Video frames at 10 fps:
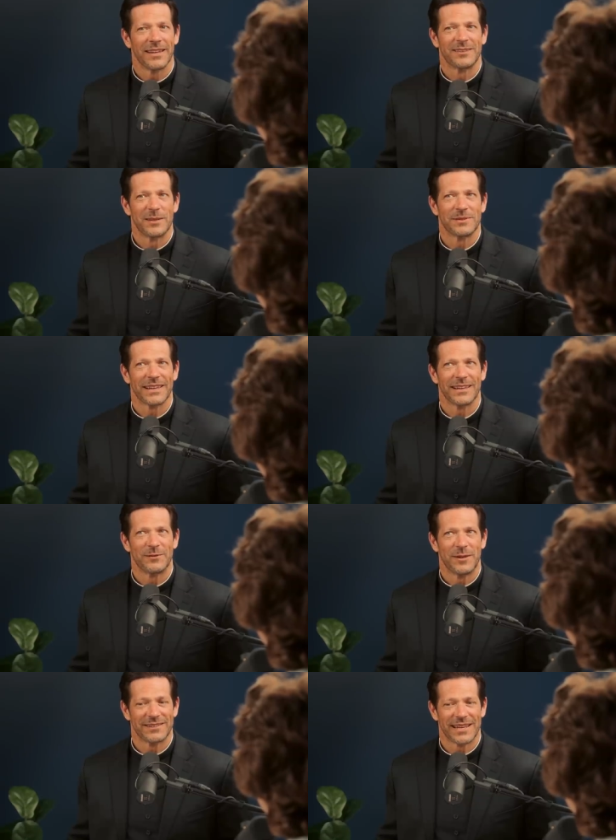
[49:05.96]
It seems like
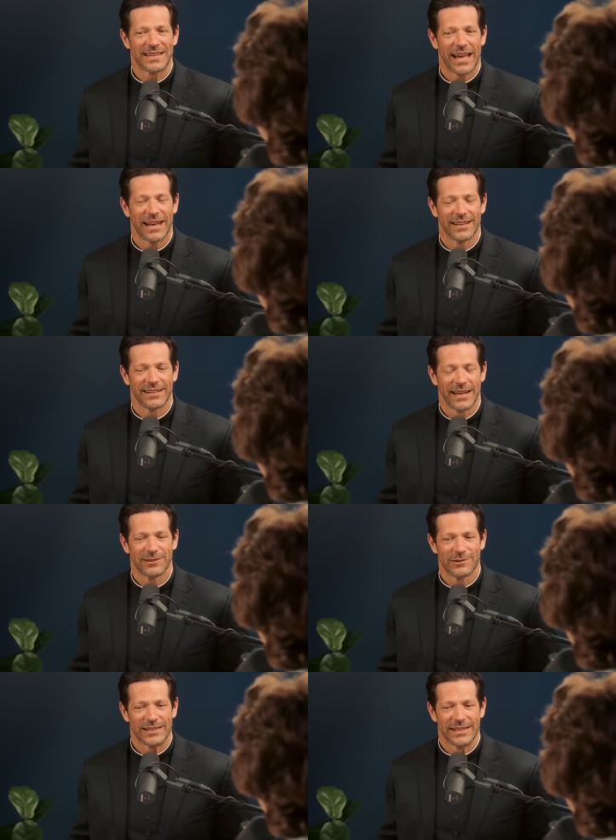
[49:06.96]
if you extend the
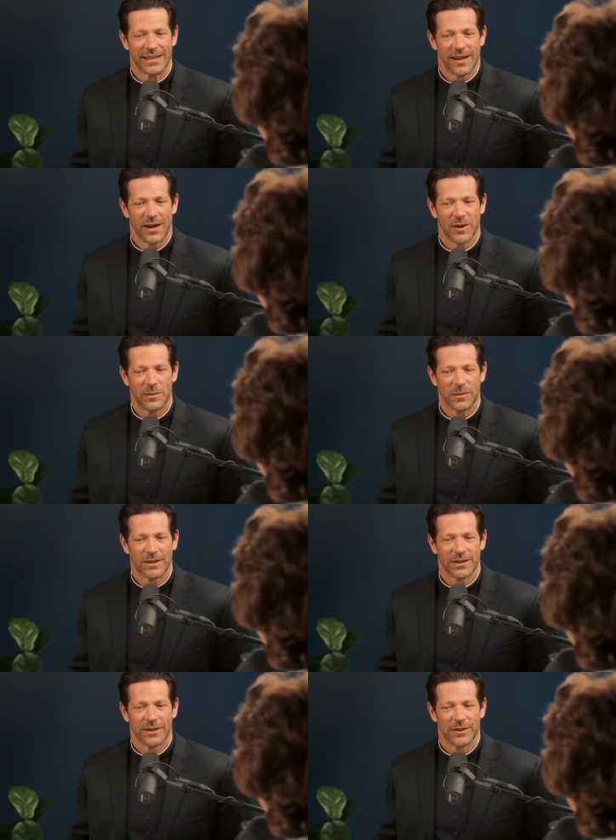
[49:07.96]
analogy, um,
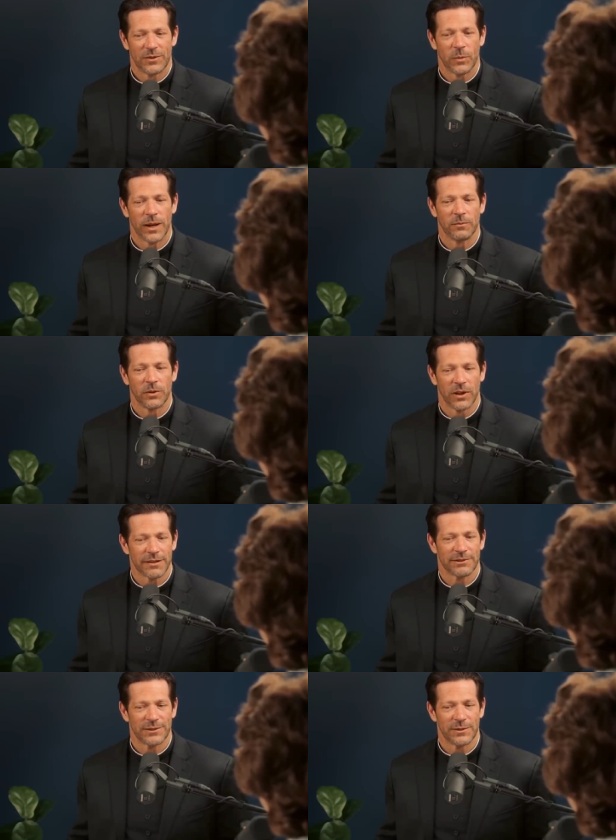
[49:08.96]
the way a
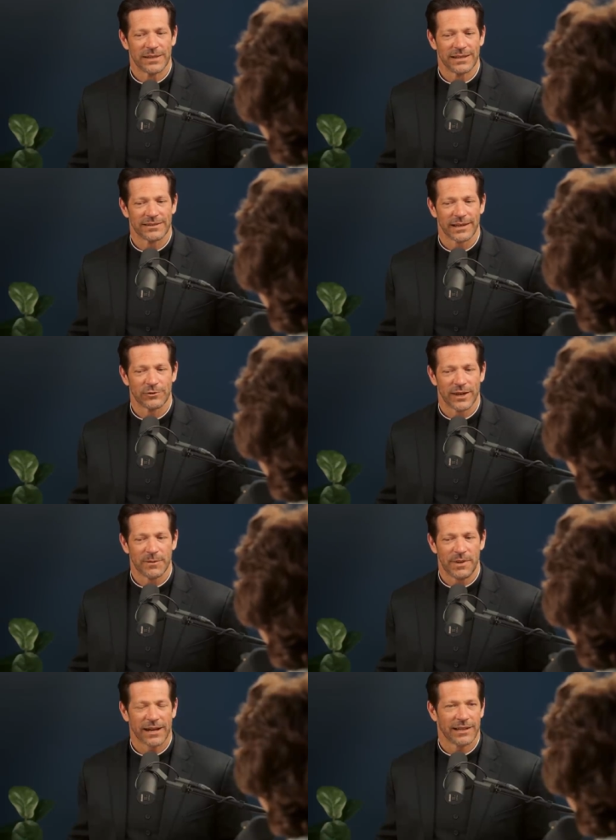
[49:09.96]
lot of us do it is like trying
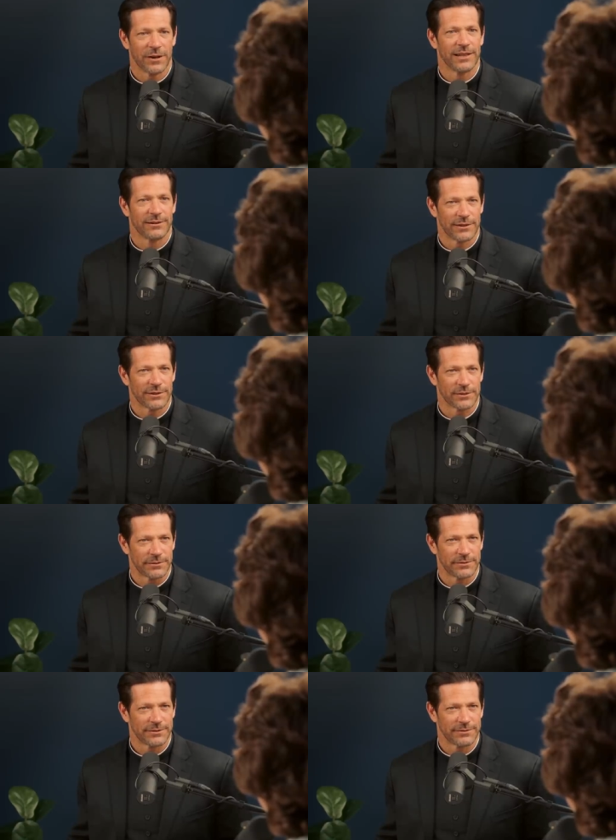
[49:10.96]
to paddle out into the surf.